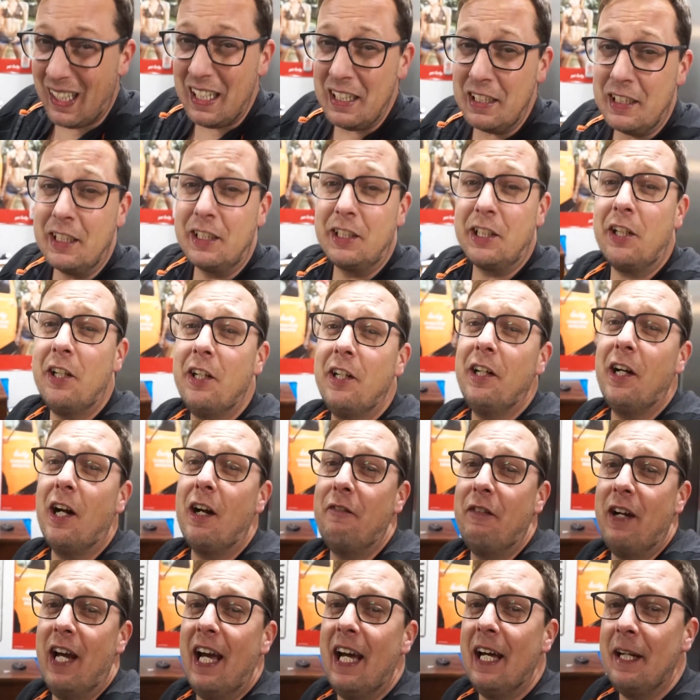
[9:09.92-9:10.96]
To turn our
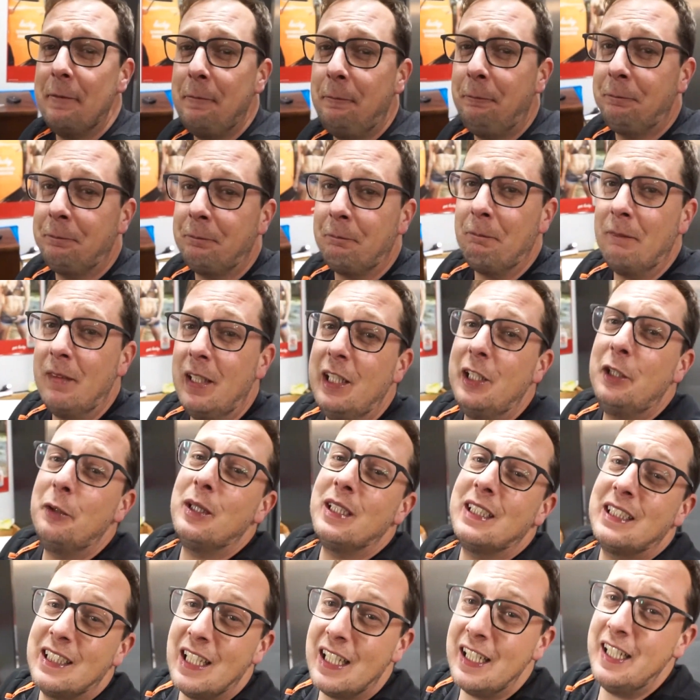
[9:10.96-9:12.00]
van into a
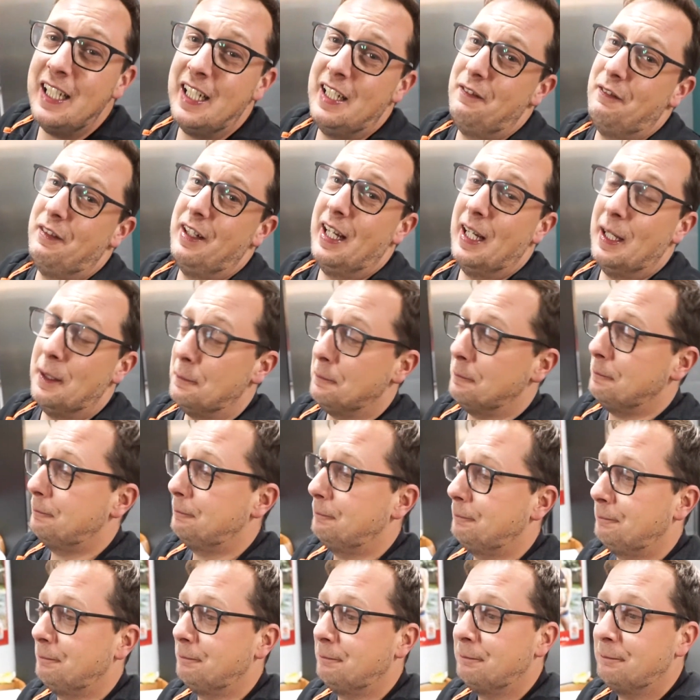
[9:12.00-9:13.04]
Sunday van.
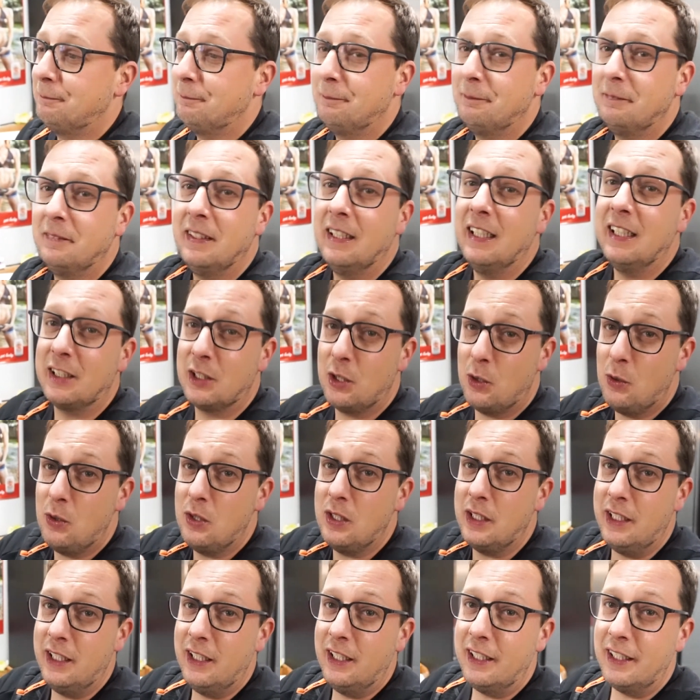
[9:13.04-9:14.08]
It's
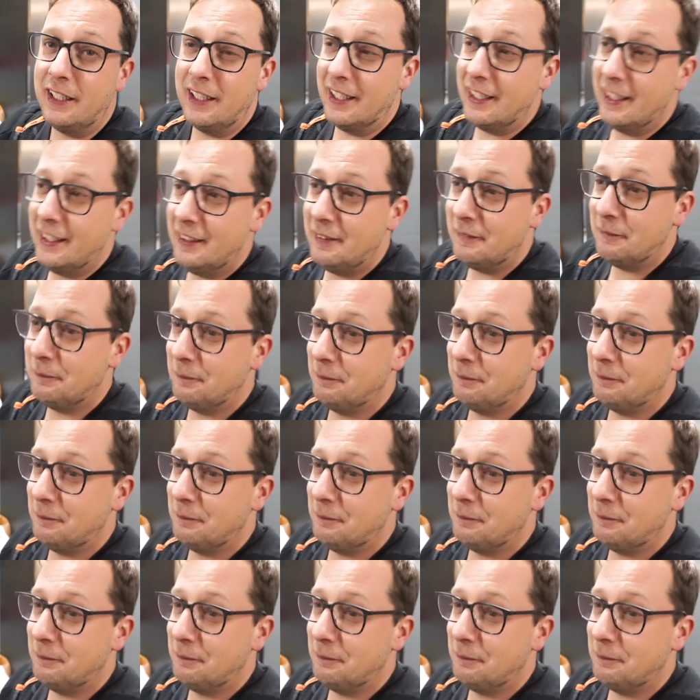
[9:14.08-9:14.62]
holy, you get it?